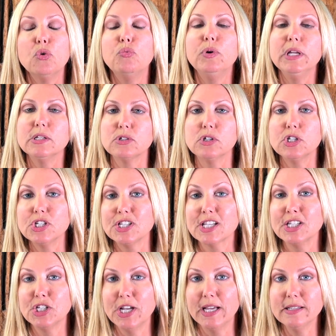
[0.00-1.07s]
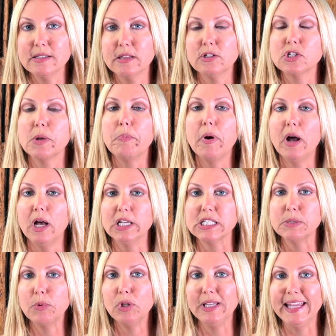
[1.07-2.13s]
Research suggests that there's a
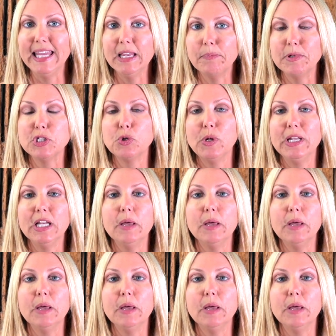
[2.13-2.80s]
possible link between